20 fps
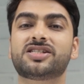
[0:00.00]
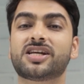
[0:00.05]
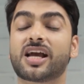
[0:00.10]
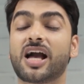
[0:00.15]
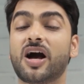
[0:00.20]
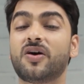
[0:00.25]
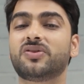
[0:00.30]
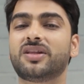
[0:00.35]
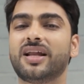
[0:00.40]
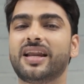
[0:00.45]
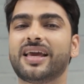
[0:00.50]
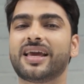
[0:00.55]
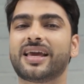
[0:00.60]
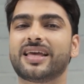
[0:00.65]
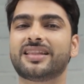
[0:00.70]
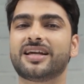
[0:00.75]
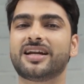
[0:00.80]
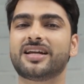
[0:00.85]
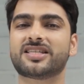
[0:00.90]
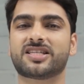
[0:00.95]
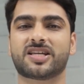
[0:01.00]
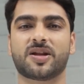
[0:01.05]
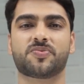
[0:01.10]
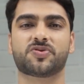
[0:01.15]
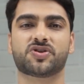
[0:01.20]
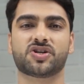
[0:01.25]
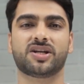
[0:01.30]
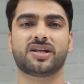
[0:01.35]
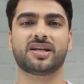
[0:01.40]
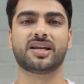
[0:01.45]
Check out the link in the
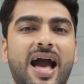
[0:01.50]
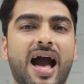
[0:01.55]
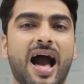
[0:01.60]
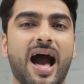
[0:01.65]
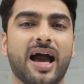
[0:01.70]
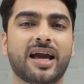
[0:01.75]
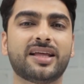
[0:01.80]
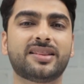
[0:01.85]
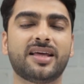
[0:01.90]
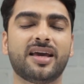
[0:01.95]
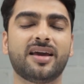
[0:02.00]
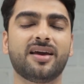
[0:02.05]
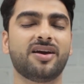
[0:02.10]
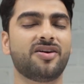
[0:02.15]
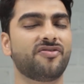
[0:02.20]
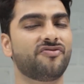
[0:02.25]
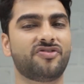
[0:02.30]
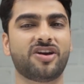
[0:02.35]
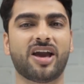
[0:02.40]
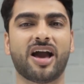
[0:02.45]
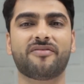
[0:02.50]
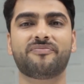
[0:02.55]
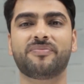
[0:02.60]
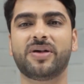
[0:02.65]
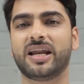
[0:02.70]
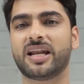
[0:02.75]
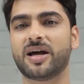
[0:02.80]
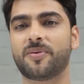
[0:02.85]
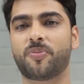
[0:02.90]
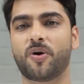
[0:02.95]
description. I think we have
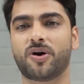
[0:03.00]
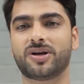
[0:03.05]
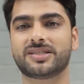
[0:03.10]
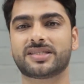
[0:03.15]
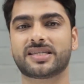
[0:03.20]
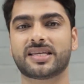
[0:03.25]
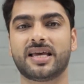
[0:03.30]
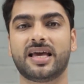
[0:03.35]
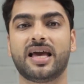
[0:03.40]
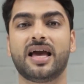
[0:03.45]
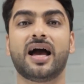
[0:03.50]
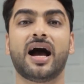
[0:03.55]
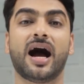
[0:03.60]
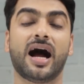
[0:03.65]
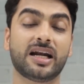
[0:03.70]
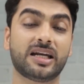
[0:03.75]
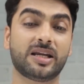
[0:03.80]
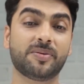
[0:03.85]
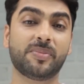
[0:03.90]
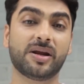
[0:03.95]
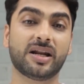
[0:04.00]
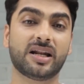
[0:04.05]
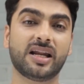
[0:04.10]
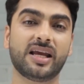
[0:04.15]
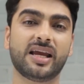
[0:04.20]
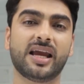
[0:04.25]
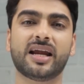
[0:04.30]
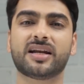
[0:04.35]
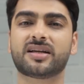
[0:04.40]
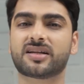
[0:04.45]
made our points.
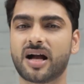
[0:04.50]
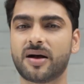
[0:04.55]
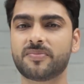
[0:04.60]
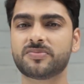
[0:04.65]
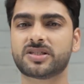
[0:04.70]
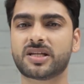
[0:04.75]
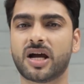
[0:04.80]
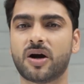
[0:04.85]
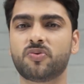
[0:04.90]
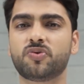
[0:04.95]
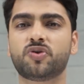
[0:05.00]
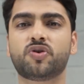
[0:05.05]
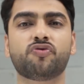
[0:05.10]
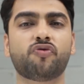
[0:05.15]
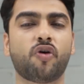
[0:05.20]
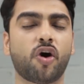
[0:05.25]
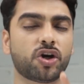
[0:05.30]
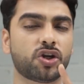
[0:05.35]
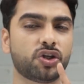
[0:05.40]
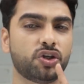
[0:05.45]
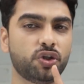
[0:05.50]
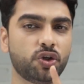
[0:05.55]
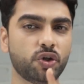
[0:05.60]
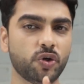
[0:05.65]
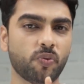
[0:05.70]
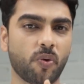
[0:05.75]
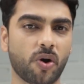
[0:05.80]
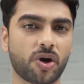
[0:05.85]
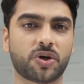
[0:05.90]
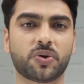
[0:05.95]
Ultimately, it comes down to what
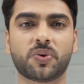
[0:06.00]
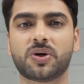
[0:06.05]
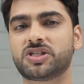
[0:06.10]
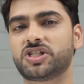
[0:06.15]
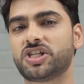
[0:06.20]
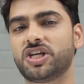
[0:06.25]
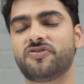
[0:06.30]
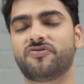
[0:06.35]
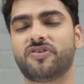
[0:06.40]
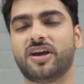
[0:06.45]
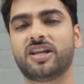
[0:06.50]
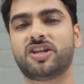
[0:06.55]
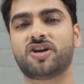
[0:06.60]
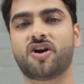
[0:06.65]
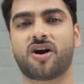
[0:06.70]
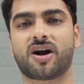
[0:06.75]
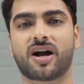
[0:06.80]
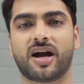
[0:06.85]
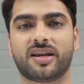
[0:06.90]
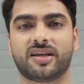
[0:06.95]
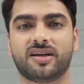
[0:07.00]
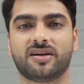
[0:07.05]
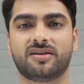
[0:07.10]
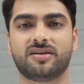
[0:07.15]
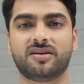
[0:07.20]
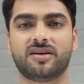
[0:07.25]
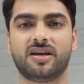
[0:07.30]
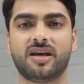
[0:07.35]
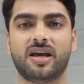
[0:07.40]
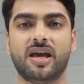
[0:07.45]
you want to achieve in your career.
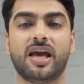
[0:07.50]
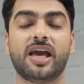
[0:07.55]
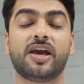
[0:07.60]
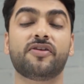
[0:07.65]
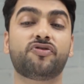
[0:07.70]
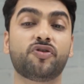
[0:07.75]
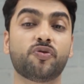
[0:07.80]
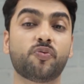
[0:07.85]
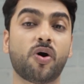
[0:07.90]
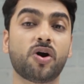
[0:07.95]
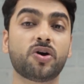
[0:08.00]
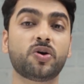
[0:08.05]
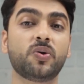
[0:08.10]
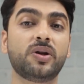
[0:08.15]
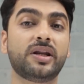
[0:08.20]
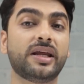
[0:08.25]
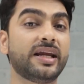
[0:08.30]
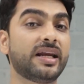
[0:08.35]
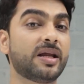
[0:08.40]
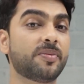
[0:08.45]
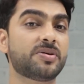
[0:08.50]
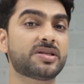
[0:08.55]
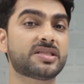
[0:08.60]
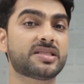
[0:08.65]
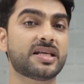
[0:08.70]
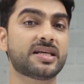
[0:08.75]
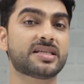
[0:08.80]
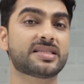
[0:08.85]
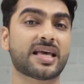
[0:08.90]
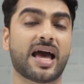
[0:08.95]
If you want to lead a
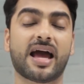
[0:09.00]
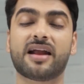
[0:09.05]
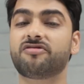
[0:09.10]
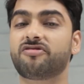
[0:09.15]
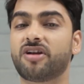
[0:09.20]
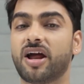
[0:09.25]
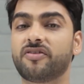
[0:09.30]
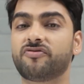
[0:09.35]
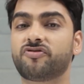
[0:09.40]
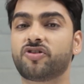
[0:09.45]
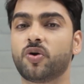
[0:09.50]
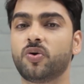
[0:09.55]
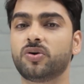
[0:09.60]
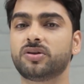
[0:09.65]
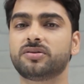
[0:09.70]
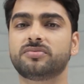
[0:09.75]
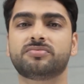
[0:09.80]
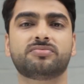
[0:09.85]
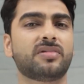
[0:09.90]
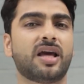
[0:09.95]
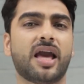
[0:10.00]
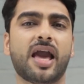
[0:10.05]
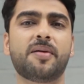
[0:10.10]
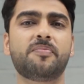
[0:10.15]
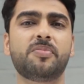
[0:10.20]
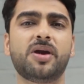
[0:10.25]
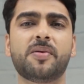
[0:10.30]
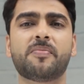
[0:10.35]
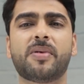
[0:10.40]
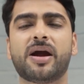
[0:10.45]
business and drive growth,
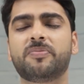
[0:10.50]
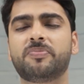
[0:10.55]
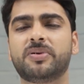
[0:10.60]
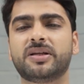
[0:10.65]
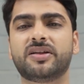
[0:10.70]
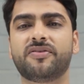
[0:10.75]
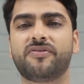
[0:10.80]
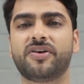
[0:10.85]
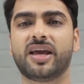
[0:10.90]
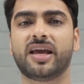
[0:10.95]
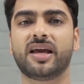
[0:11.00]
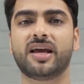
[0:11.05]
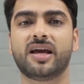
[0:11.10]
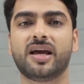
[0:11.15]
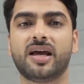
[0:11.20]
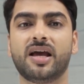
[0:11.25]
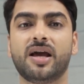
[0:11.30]
MBA might be the way.